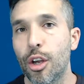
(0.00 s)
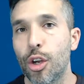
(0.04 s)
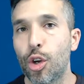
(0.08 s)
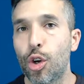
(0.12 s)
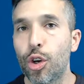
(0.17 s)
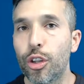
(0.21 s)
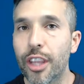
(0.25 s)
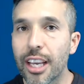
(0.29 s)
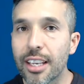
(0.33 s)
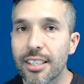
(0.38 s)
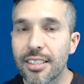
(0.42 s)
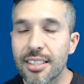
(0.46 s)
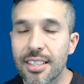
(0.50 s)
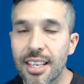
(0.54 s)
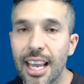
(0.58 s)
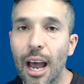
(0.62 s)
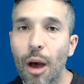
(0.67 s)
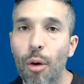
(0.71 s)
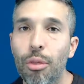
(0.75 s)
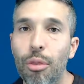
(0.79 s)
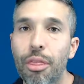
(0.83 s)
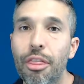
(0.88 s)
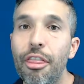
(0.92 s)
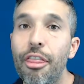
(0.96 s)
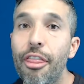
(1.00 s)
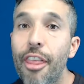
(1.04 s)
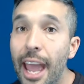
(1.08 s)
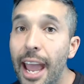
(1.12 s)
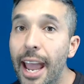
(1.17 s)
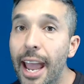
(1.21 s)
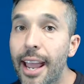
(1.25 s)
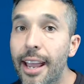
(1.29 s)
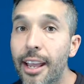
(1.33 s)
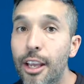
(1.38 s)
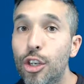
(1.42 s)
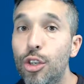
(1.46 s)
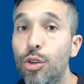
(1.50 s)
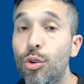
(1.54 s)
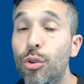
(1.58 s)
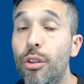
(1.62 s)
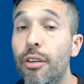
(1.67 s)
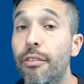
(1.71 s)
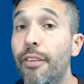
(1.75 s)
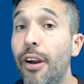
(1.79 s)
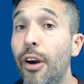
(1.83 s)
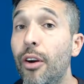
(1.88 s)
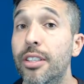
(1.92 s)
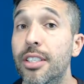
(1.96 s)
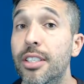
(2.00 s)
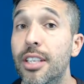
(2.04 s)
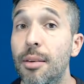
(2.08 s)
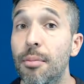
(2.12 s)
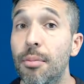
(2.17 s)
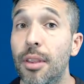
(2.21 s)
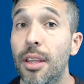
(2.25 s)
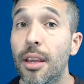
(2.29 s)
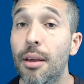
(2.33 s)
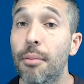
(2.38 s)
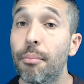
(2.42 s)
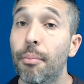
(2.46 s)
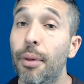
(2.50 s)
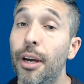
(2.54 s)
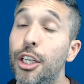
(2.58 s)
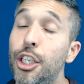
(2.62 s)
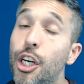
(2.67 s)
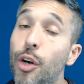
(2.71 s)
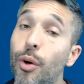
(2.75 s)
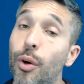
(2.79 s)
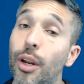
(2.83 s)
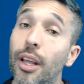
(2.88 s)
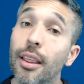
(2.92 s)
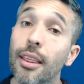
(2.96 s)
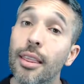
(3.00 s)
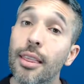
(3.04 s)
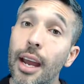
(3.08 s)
could they see how they could do the very same thing by sharing